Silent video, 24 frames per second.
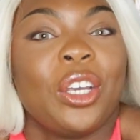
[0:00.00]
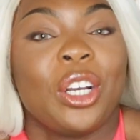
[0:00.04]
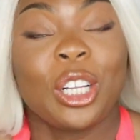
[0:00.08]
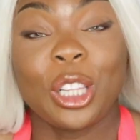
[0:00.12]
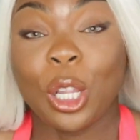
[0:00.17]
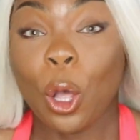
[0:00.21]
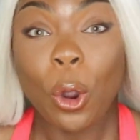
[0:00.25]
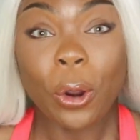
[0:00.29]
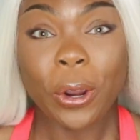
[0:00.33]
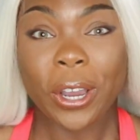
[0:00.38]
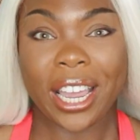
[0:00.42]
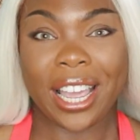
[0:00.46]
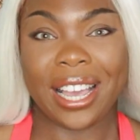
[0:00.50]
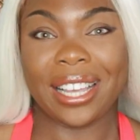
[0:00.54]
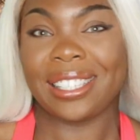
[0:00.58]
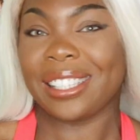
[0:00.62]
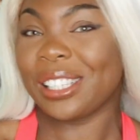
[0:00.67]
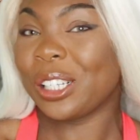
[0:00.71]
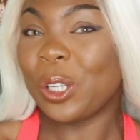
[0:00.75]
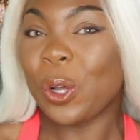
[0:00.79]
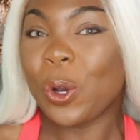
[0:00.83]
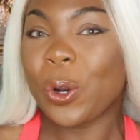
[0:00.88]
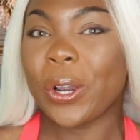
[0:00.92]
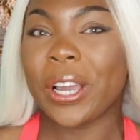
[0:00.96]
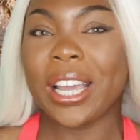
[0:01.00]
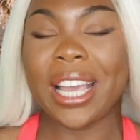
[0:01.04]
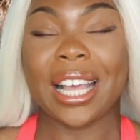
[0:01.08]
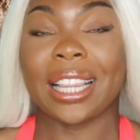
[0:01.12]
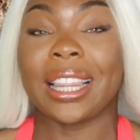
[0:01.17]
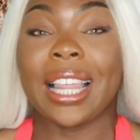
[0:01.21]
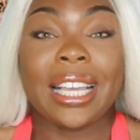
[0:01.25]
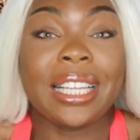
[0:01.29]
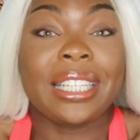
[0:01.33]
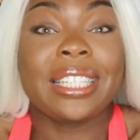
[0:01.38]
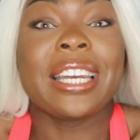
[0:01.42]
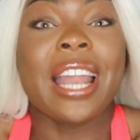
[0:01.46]
glorious,
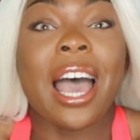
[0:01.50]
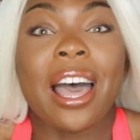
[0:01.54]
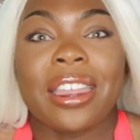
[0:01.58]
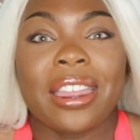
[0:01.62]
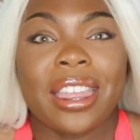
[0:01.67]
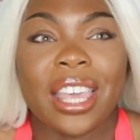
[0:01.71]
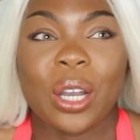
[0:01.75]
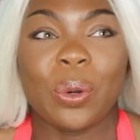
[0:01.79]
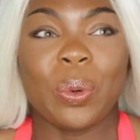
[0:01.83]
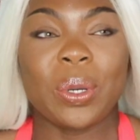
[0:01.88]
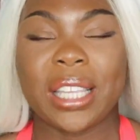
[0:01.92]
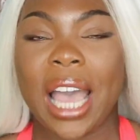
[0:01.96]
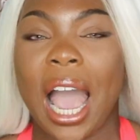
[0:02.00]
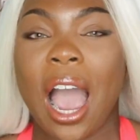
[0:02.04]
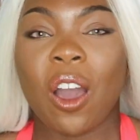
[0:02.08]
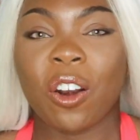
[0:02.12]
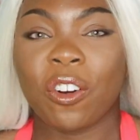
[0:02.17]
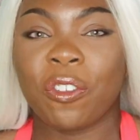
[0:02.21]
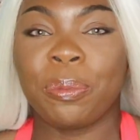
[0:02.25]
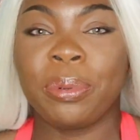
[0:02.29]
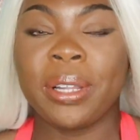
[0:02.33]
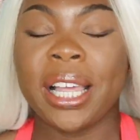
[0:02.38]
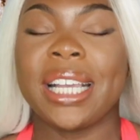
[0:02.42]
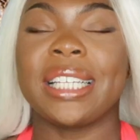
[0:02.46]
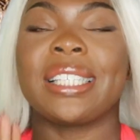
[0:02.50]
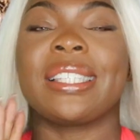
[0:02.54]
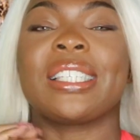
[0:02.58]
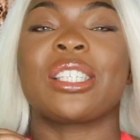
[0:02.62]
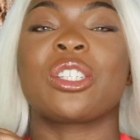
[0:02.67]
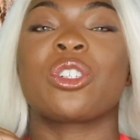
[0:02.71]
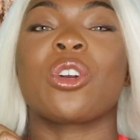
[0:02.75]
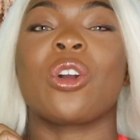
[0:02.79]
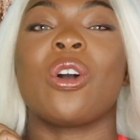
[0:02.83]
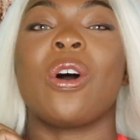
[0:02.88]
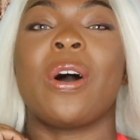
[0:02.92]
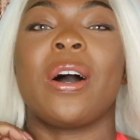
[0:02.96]
like nothing was out of place.
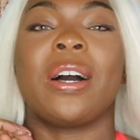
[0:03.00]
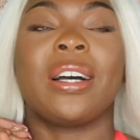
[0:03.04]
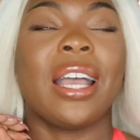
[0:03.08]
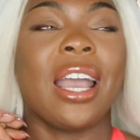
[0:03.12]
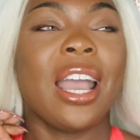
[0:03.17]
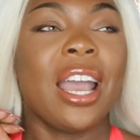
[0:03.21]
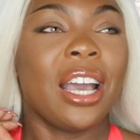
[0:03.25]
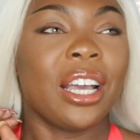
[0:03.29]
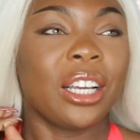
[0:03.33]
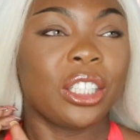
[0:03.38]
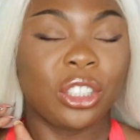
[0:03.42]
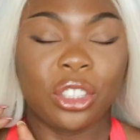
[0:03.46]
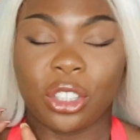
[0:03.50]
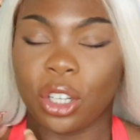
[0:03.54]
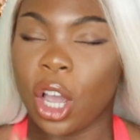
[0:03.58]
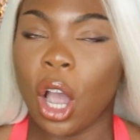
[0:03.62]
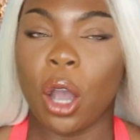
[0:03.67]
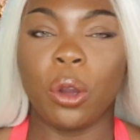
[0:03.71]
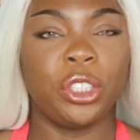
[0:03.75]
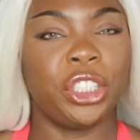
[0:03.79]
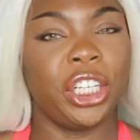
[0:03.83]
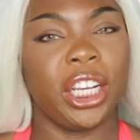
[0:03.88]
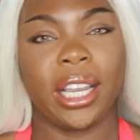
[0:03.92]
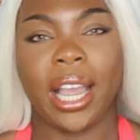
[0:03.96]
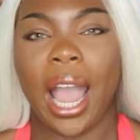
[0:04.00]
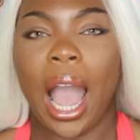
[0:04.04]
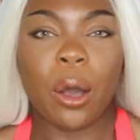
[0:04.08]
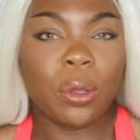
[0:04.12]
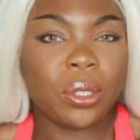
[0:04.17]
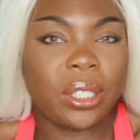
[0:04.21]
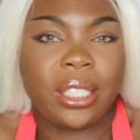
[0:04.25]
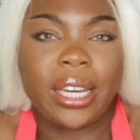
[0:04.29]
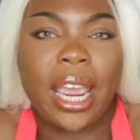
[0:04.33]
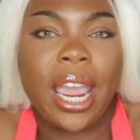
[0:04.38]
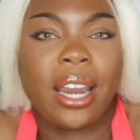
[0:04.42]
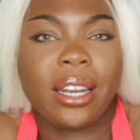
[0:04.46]
This girl coaching,
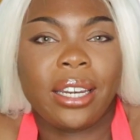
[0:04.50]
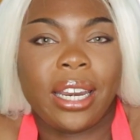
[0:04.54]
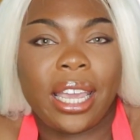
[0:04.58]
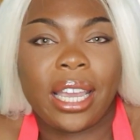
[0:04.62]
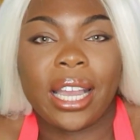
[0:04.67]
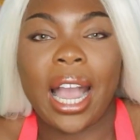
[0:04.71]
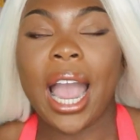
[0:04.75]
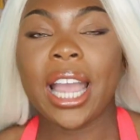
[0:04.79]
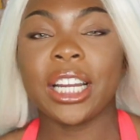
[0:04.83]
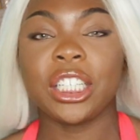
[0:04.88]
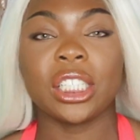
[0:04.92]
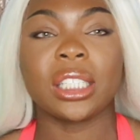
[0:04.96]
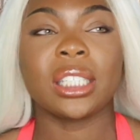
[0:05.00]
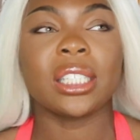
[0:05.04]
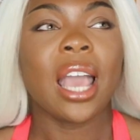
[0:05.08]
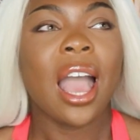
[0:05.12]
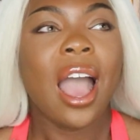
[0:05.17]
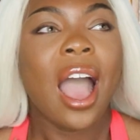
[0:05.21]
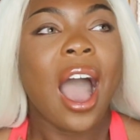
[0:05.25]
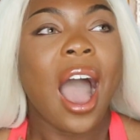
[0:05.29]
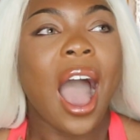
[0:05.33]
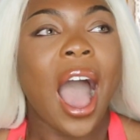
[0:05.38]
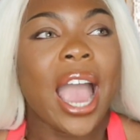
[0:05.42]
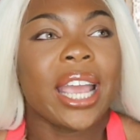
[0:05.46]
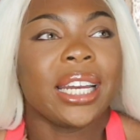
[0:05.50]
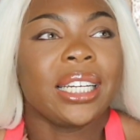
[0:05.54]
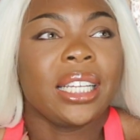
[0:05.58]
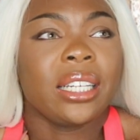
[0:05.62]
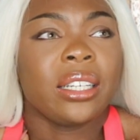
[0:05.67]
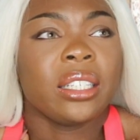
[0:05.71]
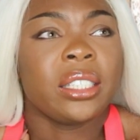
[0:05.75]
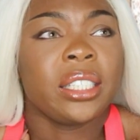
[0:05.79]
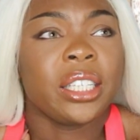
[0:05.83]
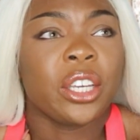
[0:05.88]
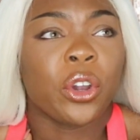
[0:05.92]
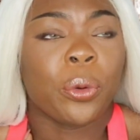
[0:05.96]
outstanding. I
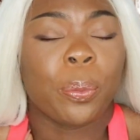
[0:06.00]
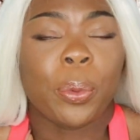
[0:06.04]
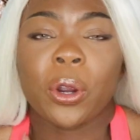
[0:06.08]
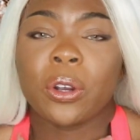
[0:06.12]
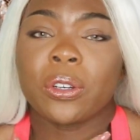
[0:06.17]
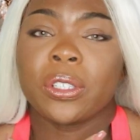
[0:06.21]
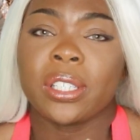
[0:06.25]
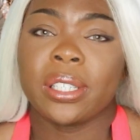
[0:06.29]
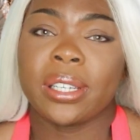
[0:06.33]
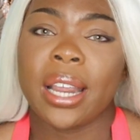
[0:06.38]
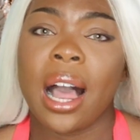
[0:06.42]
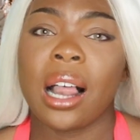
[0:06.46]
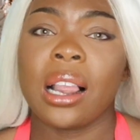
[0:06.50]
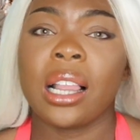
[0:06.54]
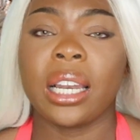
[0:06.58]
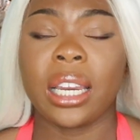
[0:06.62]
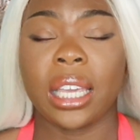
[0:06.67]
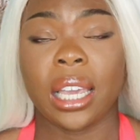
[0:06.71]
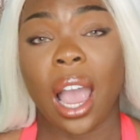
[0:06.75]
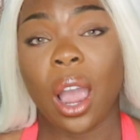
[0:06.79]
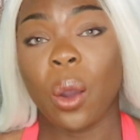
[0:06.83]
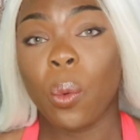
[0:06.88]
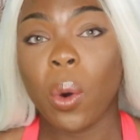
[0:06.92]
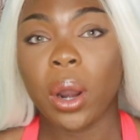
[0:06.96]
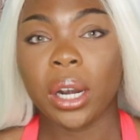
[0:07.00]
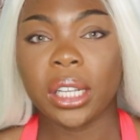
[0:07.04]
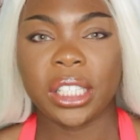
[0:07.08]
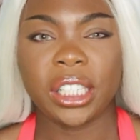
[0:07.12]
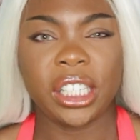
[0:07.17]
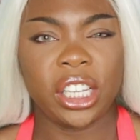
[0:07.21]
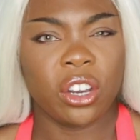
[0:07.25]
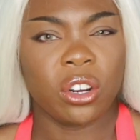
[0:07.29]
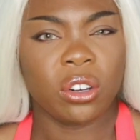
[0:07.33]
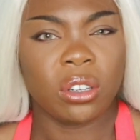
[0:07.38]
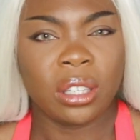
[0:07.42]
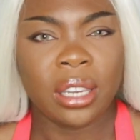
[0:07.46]
need to see her personality. I want to
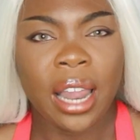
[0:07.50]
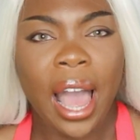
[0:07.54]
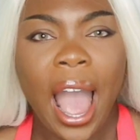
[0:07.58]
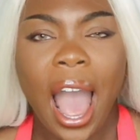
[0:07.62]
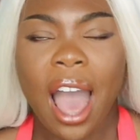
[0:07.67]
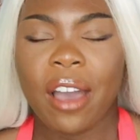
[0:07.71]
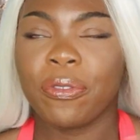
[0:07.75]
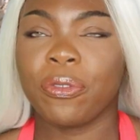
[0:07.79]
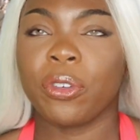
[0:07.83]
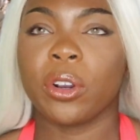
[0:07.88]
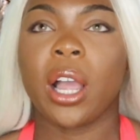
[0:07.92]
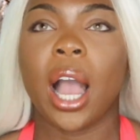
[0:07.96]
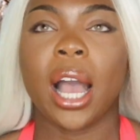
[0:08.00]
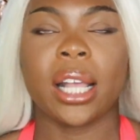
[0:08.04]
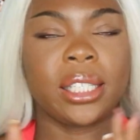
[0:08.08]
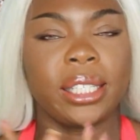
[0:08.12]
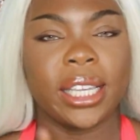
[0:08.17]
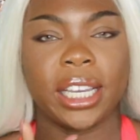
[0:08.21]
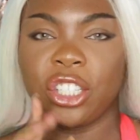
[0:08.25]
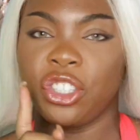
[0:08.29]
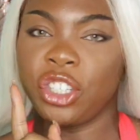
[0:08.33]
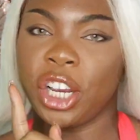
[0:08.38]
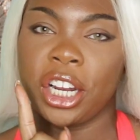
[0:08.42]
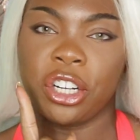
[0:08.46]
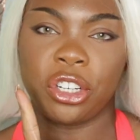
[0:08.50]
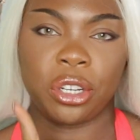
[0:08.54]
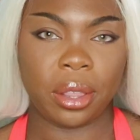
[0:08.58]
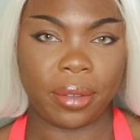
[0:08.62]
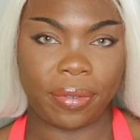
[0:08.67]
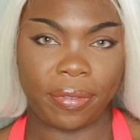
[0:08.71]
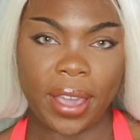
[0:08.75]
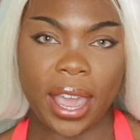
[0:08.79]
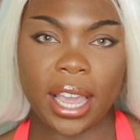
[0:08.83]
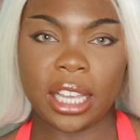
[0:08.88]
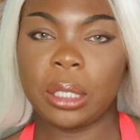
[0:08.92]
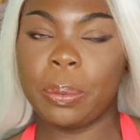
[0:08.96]
see her laugh. For God's sakes, change the
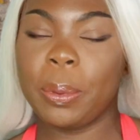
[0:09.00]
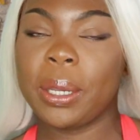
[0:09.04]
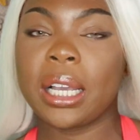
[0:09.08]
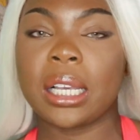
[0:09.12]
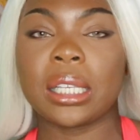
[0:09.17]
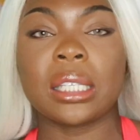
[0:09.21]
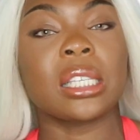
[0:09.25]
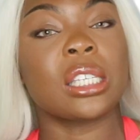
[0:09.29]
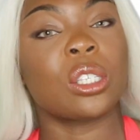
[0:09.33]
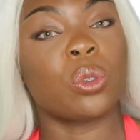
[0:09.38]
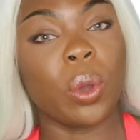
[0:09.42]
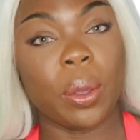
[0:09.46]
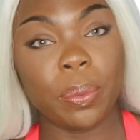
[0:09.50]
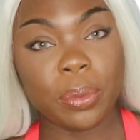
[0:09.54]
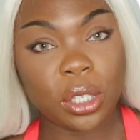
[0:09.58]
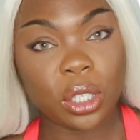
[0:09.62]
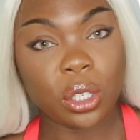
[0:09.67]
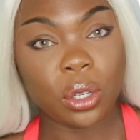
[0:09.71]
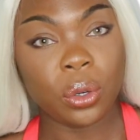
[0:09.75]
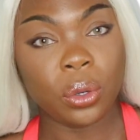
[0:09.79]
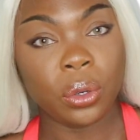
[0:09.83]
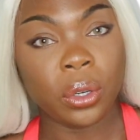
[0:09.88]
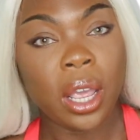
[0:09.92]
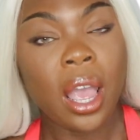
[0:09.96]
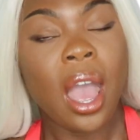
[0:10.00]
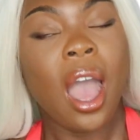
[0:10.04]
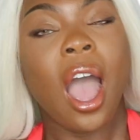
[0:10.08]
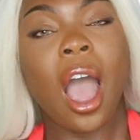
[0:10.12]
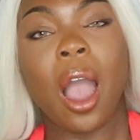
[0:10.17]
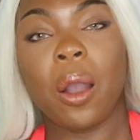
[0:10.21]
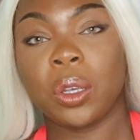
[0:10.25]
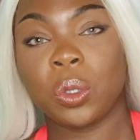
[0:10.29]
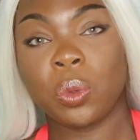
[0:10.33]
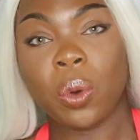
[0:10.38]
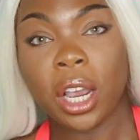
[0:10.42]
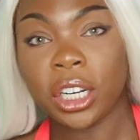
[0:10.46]
face. Because the swimsuit,
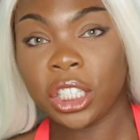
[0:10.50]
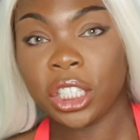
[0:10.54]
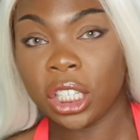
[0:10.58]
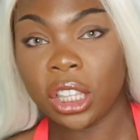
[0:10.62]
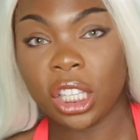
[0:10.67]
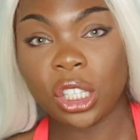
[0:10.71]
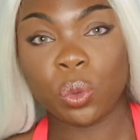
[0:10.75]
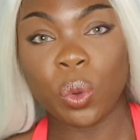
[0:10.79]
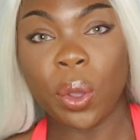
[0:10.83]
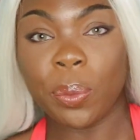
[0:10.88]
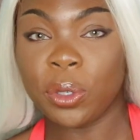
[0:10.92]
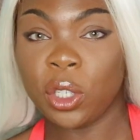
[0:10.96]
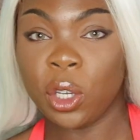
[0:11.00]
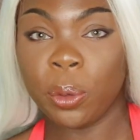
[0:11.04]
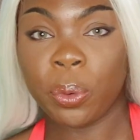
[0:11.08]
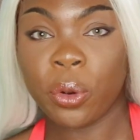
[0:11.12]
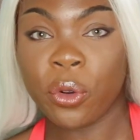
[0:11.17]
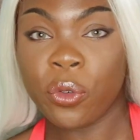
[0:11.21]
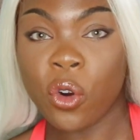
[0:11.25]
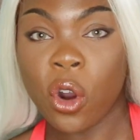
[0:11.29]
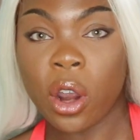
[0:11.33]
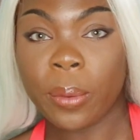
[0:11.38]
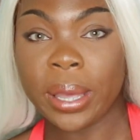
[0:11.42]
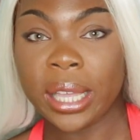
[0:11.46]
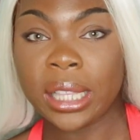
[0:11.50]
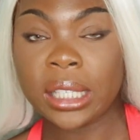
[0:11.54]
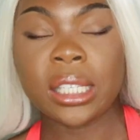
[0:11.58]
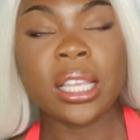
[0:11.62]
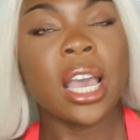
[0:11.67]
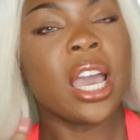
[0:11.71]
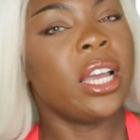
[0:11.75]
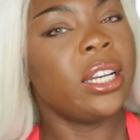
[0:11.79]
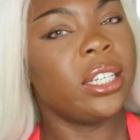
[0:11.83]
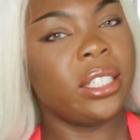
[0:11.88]
I was watching the swimsuit performance,